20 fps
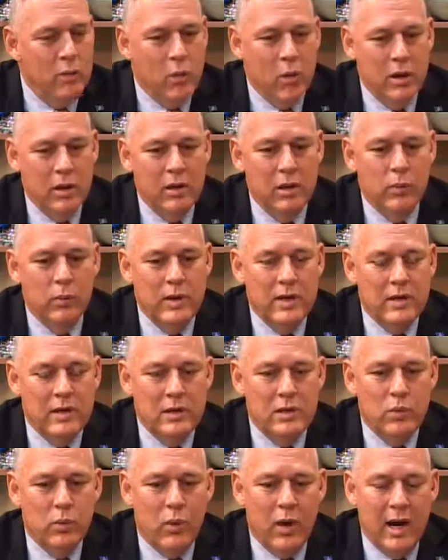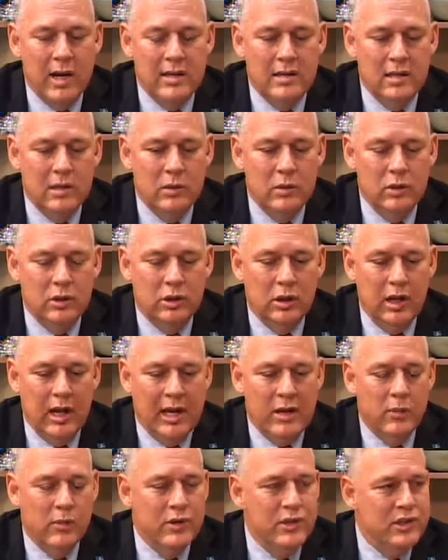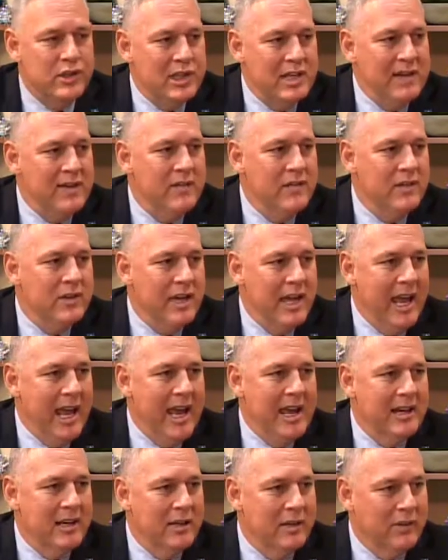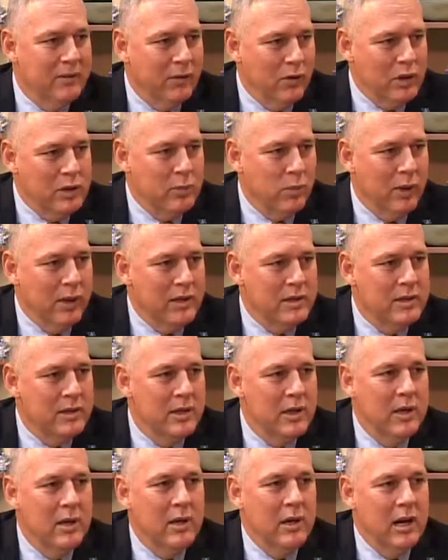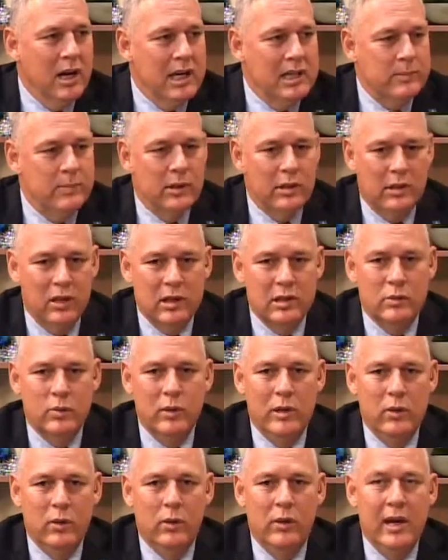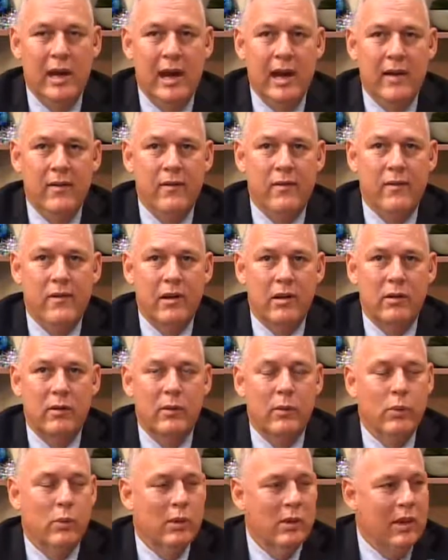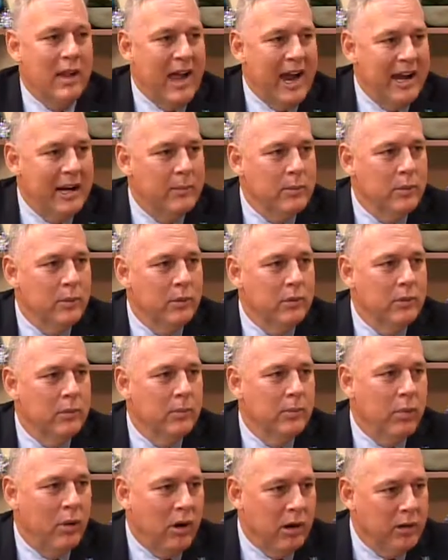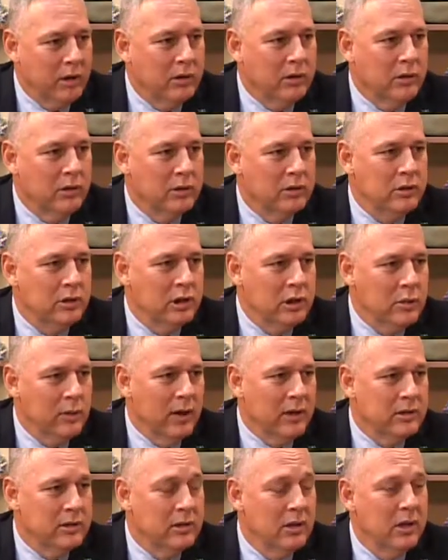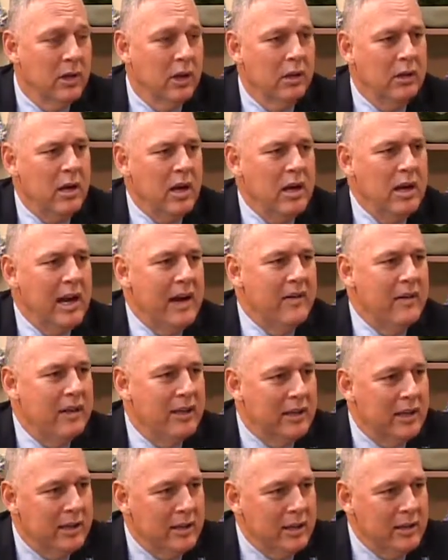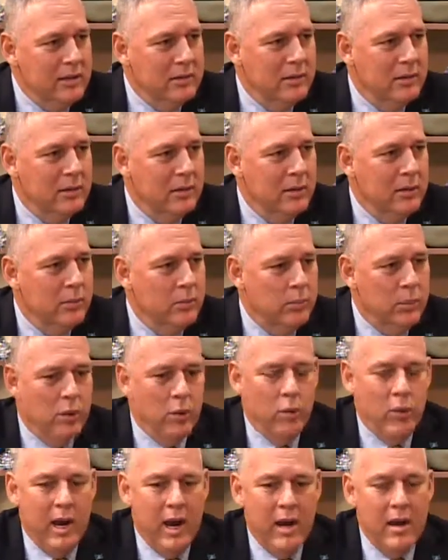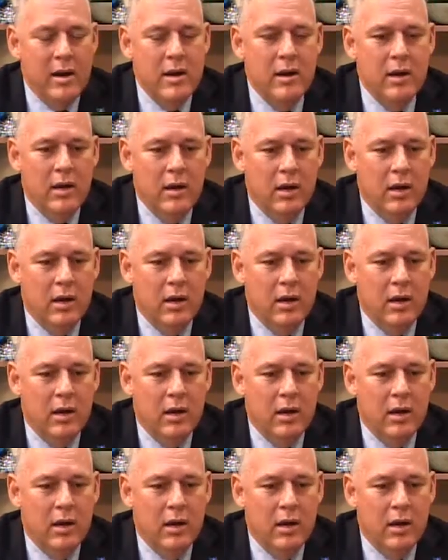one of the reasons why St. Lucia had received the aid in the first place is because we were a very reliable partner to the U.S. Not in everything they did, but when